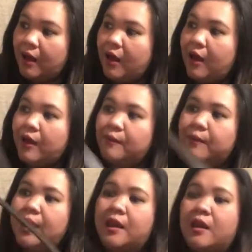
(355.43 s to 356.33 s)

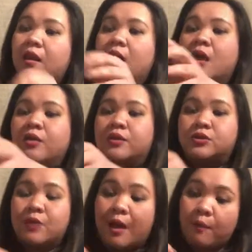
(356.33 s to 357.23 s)
And the
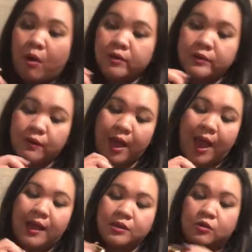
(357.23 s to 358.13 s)
strap also
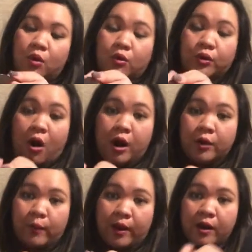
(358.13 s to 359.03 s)
has gold
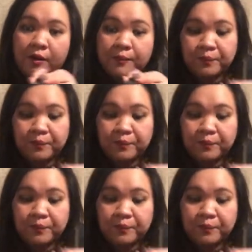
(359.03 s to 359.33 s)
hardware,